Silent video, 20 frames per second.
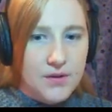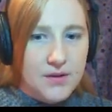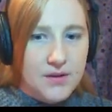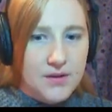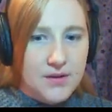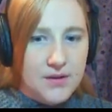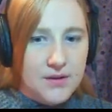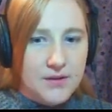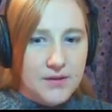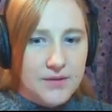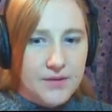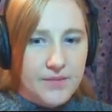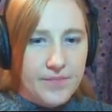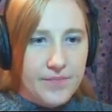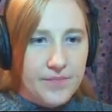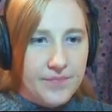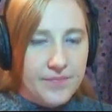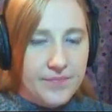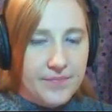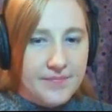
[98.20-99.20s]

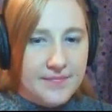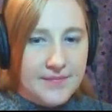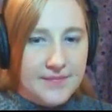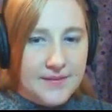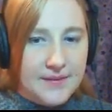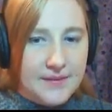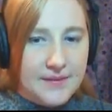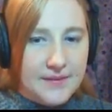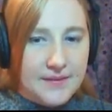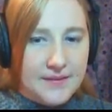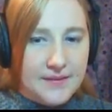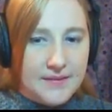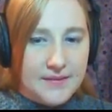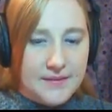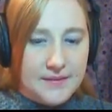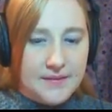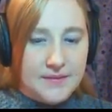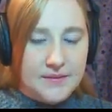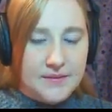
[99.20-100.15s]
Nothing is said.